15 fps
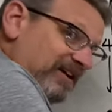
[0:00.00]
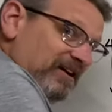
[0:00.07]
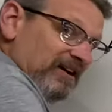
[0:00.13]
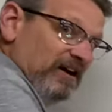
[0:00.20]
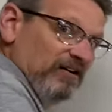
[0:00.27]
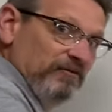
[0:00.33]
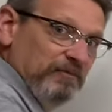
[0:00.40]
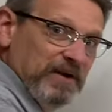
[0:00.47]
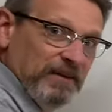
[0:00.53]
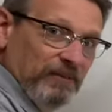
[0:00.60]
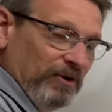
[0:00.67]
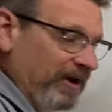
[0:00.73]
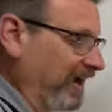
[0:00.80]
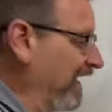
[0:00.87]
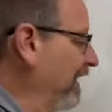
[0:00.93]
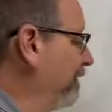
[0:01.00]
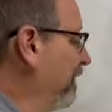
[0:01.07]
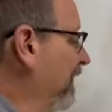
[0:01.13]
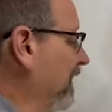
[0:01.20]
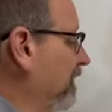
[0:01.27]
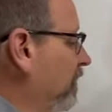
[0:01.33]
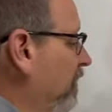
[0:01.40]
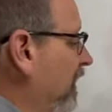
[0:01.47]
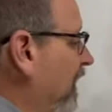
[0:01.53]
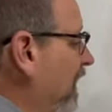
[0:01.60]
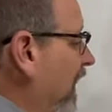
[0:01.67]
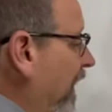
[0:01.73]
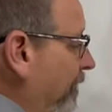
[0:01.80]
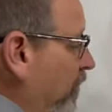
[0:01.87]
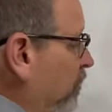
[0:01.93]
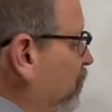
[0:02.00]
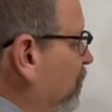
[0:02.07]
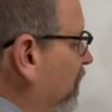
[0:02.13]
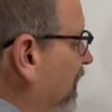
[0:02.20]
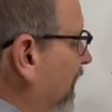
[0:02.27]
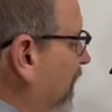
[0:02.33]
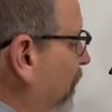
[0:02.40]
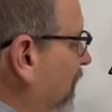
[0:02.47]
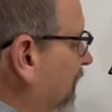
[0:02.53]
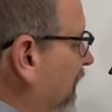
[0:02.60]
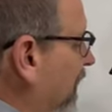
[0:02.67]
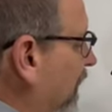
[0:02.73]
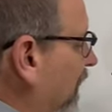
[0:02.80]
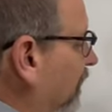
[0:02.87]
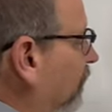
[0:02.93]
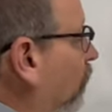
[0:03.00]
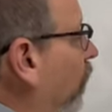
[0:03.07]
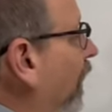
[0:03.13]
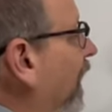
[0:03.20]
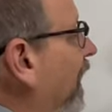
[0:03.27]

of member AB, okay? I'm going to show you how we get it. It's quite